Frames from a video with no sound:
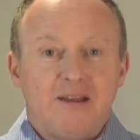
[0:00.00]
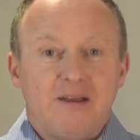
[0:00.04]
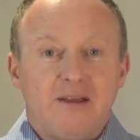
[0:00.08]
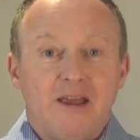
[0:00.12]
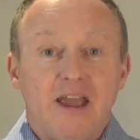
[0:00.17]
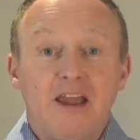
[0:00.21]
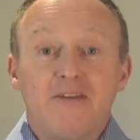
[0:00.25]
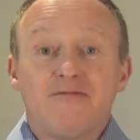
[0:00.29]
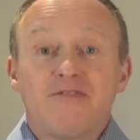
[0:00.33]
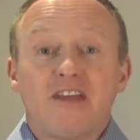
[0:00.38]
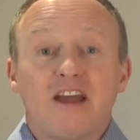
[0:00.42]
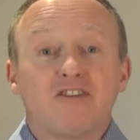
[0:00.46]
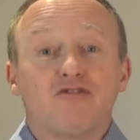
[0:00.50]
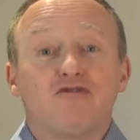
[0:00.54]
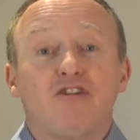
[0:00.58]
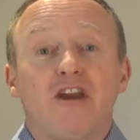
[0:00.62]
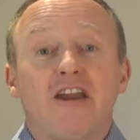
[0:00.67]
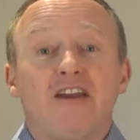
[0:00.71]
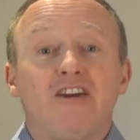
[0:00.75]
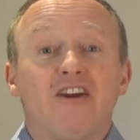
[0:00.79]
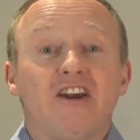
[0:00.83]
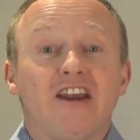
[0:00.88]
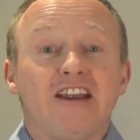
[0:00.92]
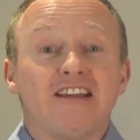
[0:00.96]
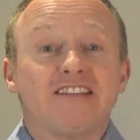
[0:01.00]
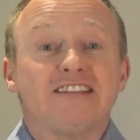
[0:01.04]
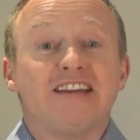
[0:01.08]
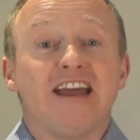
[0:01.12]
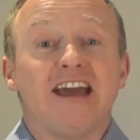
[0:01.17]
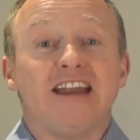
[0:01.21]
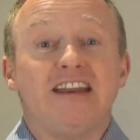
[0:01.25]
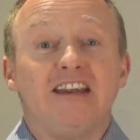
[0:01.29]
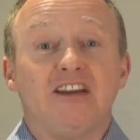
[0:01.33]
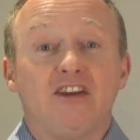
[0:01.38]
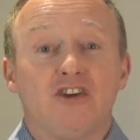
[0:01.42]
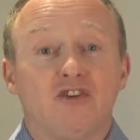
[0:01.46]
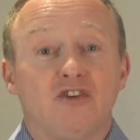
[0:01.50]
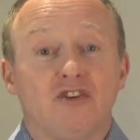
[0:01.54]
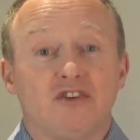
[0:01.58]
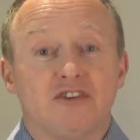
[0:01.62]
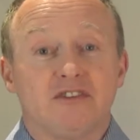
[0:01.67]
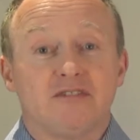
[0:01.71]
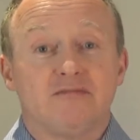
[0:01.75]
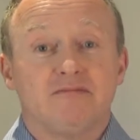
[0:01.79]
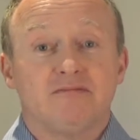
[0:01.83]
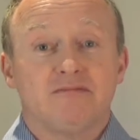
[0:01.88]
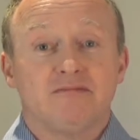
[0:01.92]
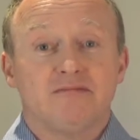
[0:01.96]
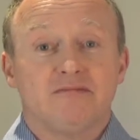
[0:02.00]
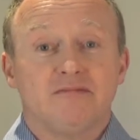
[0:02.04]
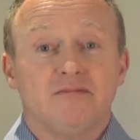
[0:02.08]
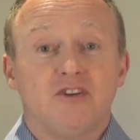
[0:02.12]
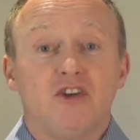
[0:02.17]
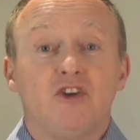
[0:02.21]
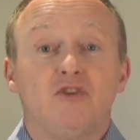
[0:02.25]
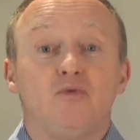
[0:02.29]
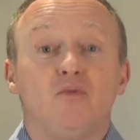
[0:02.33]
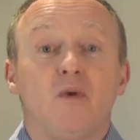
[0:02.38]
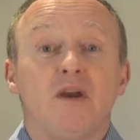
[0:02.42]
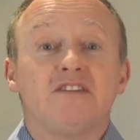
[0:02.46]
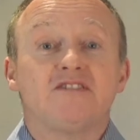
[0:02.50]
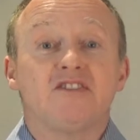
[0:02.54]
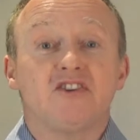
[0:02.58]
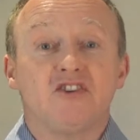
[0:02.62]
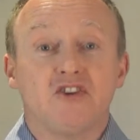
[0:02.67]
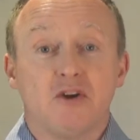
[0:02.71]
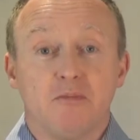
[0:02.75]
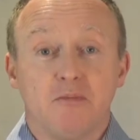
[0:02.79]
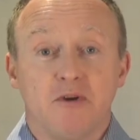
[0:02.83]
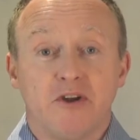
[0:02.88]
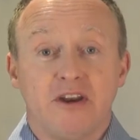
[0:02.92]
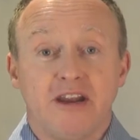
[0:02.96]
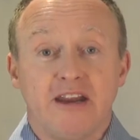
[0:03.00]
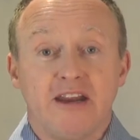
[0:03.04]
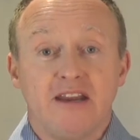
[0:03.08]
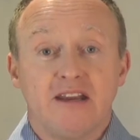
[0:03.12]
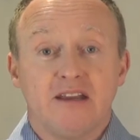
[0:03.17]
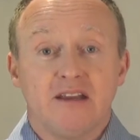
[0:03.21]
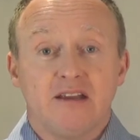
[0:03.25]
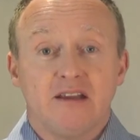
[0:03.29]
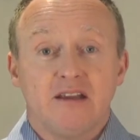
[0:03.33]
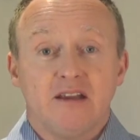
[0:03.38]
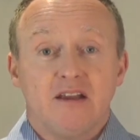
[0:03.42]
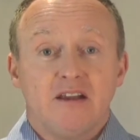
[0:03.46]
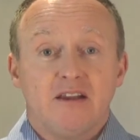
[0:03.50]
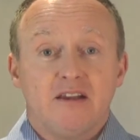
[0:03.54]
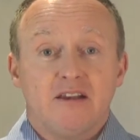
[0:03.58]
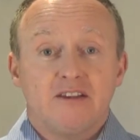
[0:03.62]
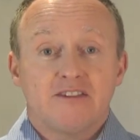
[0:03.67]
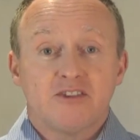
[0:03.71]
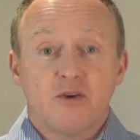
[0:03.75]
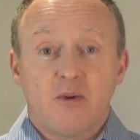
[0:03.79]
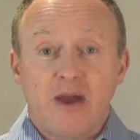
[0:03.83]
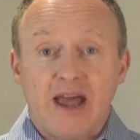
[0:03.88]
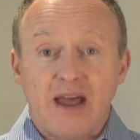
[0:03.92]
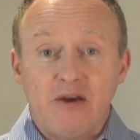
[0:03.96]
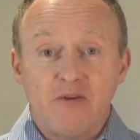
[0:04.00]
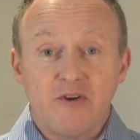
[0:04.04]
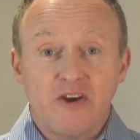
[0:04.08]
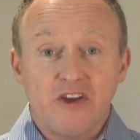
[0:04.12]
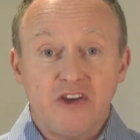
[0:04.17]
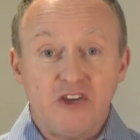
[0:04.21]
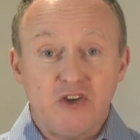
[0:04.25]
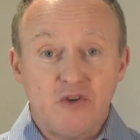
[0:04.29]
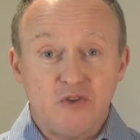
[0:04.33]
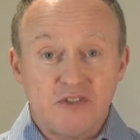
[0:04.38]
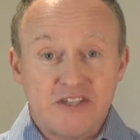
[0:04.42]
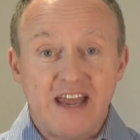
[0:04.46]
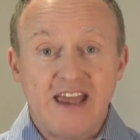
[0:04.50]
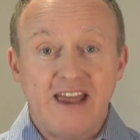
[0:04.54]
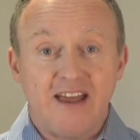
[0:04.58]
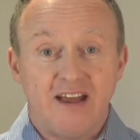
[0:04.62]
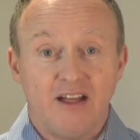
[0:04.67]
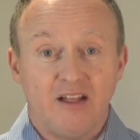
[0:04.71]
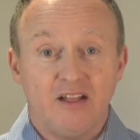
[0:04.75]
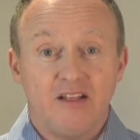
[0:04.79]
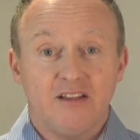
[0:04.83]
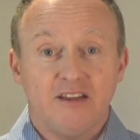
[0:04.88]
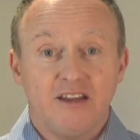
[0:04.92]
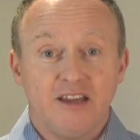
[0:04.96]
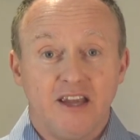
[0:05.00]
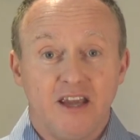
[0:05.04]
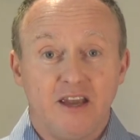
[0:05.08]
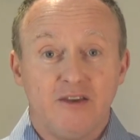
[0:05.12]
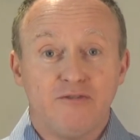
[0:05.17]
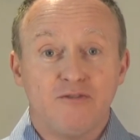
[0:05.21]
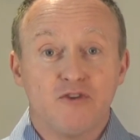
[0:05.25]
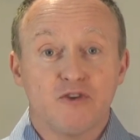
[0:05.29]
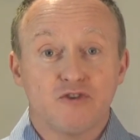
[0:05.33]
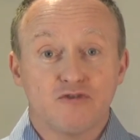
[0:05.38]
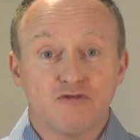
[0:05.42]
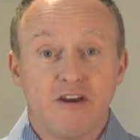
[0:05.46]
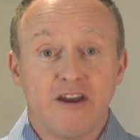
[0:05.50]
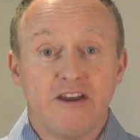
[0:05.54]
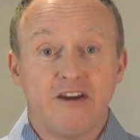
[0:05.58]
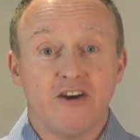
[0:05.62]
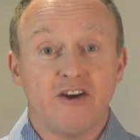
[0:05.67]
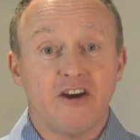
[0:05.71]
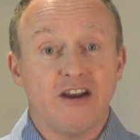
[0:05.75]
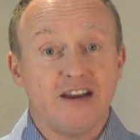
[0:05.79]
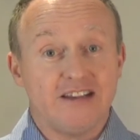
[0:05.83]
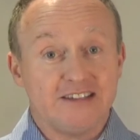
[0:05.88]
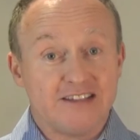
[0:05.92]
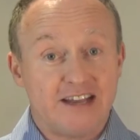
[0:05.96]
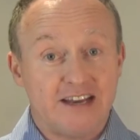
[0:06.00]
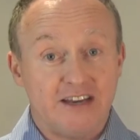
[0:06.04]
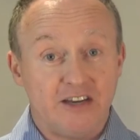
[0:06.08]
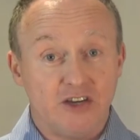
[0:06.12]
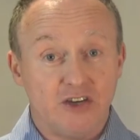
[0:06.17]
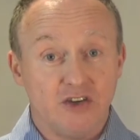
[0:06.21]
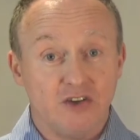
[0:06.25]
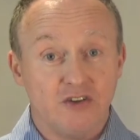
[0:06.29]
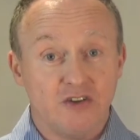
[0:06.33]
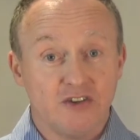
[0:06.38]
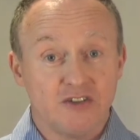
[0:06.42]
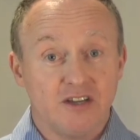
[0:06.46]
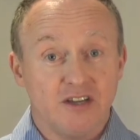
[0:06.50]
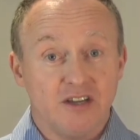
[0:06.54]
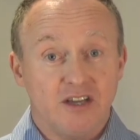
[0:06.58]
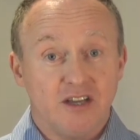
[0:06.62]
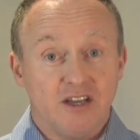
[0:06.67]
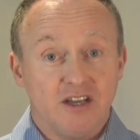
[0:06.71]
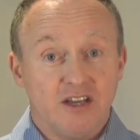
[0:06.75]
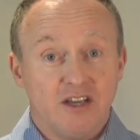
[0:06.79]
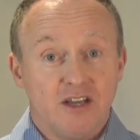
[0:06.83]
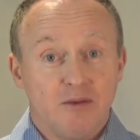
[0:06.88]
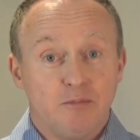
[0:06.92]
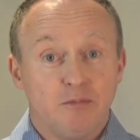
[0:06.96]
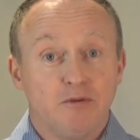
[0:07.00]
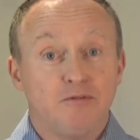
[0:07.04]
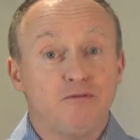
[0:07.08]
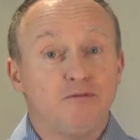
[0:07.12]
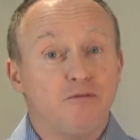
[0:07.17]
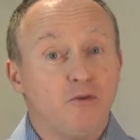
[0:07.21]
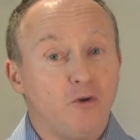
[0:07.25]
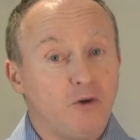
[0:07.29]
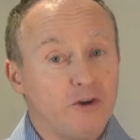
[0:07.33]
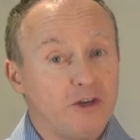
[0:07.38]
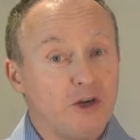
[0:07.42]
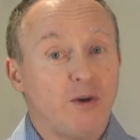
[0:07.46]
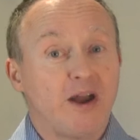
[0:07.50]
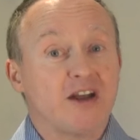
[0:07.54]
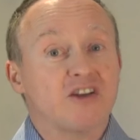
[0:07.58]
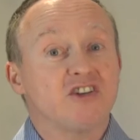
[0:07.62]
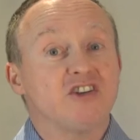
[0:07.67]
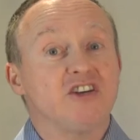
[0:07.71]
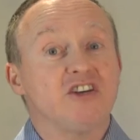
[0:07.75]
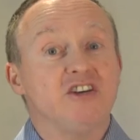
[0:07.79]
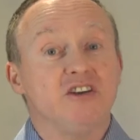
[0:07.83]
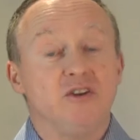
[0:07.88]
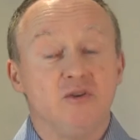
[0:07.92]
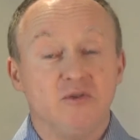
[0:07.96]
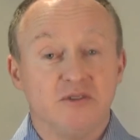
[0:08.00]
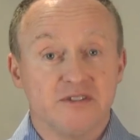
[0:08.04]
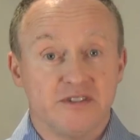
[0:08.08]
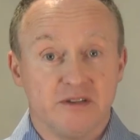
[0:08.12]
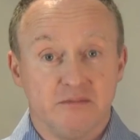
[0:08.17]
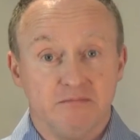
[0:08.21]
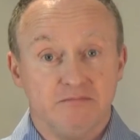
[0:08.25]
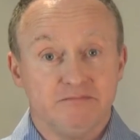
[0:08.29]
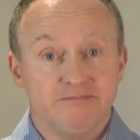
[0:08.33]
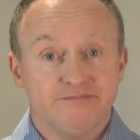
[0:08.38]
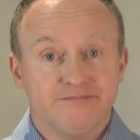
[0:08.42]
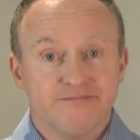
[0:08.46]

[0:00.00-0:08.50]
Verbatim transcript: If that trainer isn't any good, you wasted your money. So how can you tell if your trainer is any good before you actually use them?